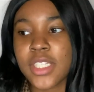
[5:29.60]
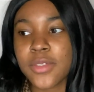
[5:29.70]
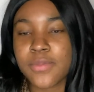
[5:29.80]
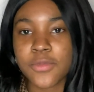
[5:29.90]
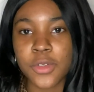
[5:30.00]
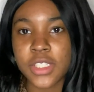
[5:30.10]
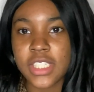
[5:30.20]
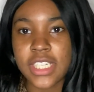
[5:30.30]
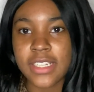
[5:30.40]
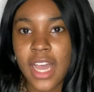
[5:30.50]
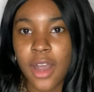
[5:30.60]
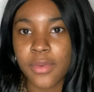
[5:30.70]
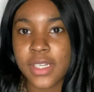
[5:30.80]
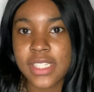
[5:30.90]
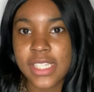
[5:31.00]
14
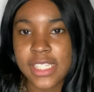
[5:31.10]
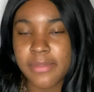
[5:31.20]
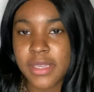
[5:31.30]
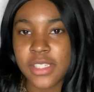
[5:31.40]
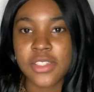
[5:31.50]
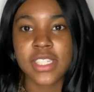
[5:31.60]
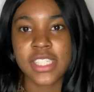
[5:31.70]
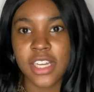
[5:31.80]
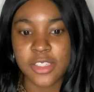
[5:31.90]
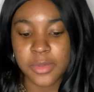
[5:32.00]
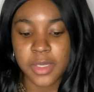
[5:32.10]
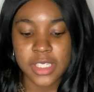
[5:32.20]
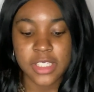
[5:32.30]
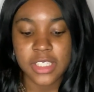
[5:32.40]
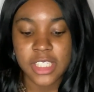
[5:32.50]
hours a semester, 16 hours per
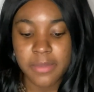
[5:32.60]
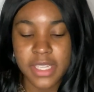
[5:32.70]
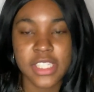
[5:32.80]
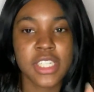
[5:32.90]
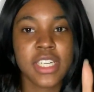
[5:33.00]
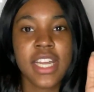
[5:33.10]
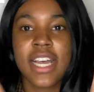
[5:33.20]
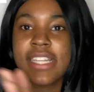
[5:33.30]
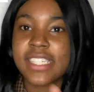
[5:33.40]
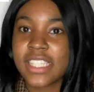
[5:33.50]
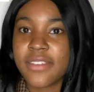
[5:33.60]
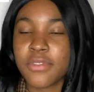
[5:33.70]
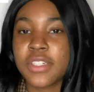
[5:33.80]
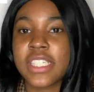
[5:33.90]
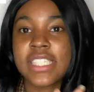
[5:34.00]
semester, take that
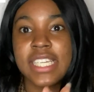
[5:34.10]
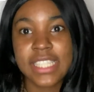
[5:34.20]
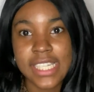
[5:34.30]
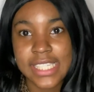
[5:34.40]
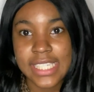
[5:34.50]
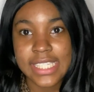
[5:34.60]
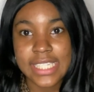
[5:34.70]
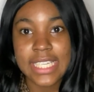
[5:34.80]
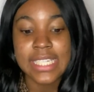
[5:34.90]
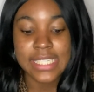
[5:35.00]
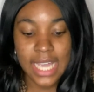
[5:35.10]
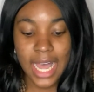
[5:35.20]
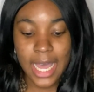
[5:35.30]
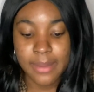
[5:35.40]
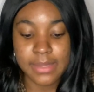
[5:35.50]
14, take that 16
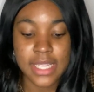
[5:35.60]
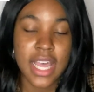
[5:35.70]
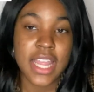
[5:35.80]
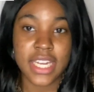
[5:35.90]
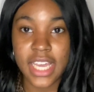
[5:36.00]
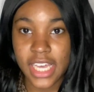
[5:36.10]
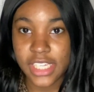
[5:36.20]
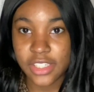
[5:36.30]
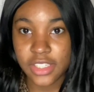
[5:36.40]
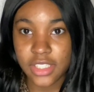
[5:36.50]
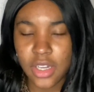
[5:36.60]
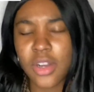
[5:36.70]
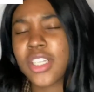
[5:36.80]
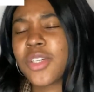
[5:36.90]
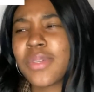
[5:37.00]
times the 900,
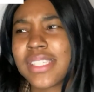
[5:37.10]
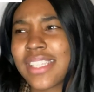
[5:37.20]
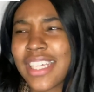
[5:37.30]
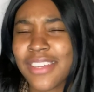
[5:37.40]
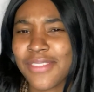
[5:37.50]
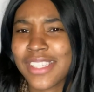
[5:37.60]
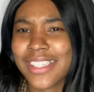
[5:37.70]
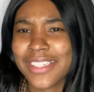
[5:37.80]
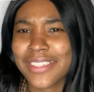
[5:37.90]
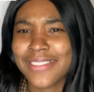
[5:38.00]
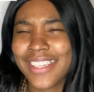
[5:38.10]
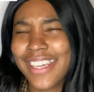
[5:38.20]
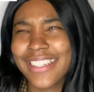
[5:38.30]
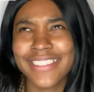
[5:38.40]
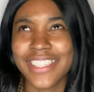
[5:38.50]
or you wouldn't take if it's your,
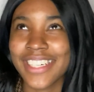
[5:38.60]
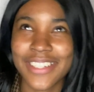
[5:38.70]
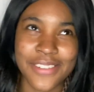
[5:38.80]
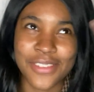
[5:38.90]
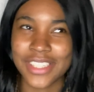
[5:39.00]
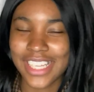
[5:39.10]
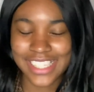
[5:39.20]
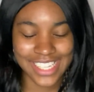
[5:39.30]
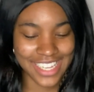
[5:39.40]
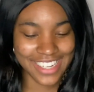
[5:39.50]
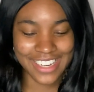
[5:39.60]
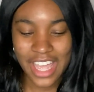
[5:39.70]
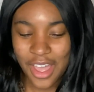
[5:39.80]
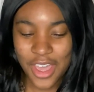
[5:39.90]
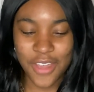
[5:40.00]
duh, if you're listening,
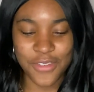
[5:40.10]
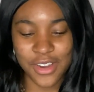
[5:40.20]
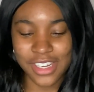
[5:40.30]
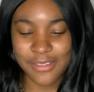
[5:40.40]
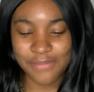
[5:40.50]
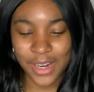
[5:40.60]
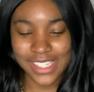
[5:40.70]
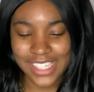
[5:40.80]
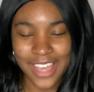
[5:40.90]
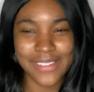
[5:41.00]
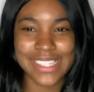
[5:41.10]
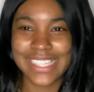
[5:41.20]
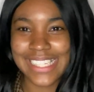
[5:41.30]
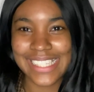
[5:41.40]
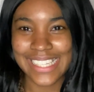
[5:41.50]
if you're part-time, it's
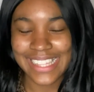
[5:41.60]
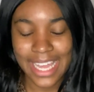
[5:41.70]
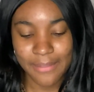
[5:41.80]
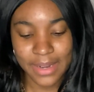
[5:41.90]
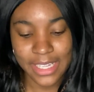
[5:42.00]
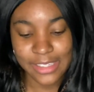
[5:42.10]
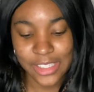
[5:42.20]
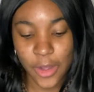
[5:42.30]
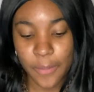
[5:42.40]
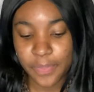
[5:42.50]
less than that many. So